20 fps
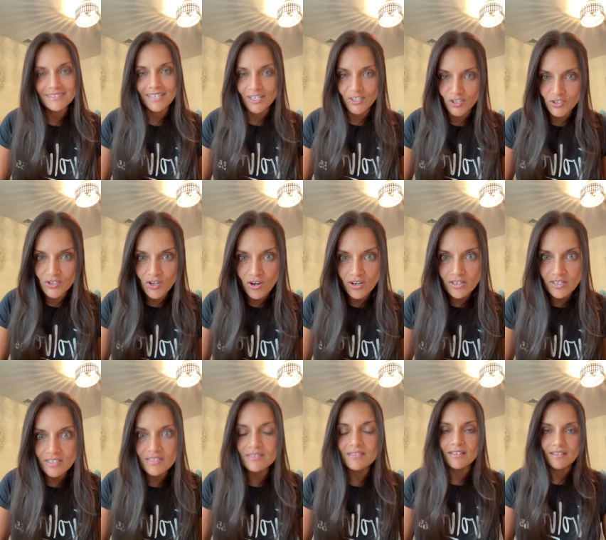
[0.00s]
Tell your
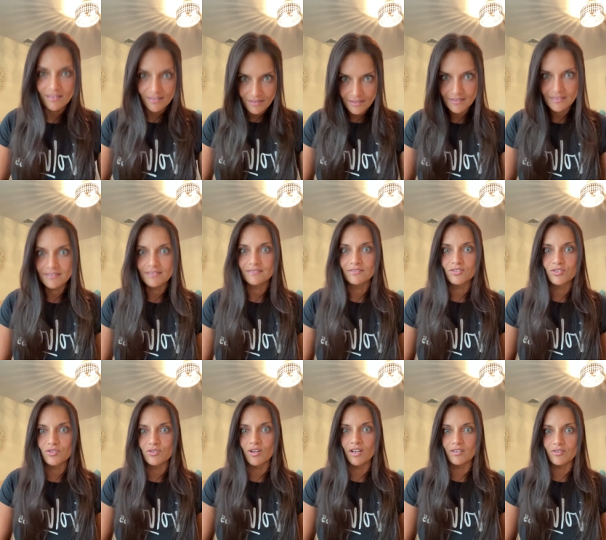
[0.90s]
daughters,
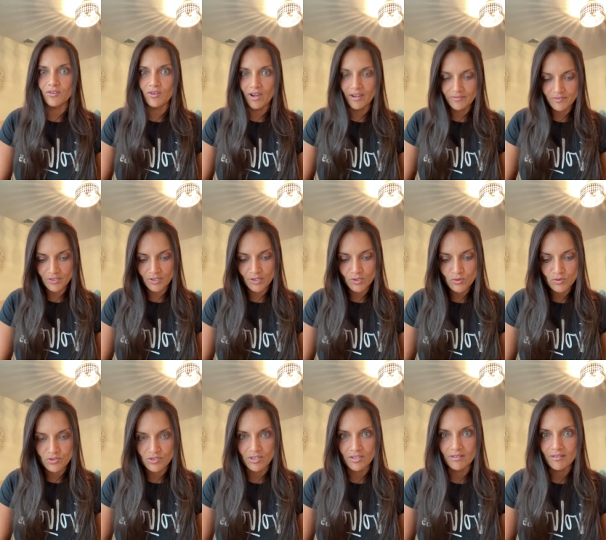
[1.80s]
do not go after a
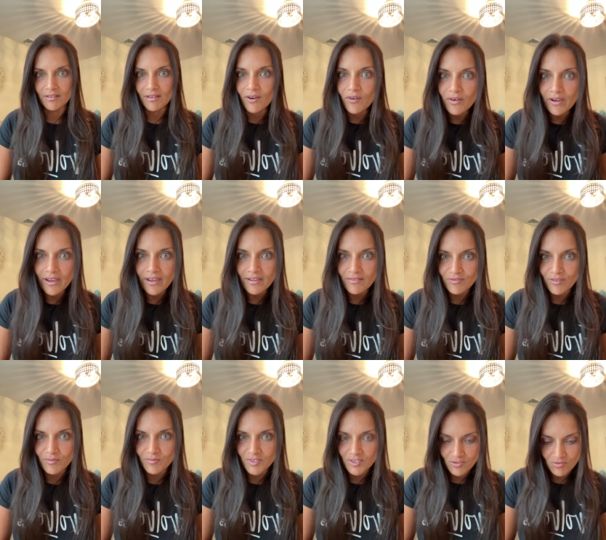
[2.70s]
loser, okay,
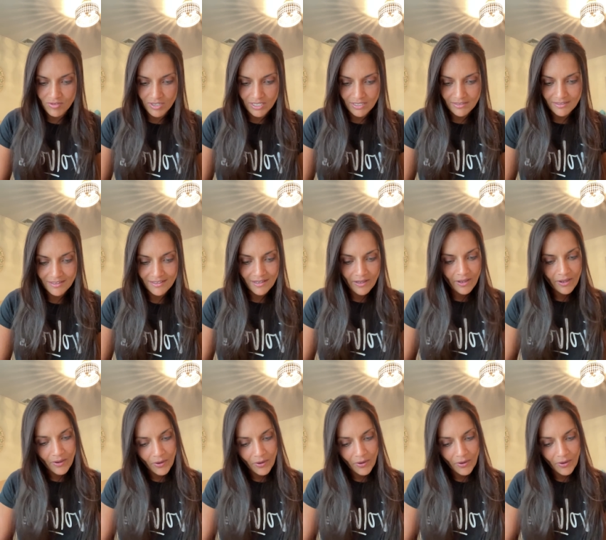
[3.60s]
from the street.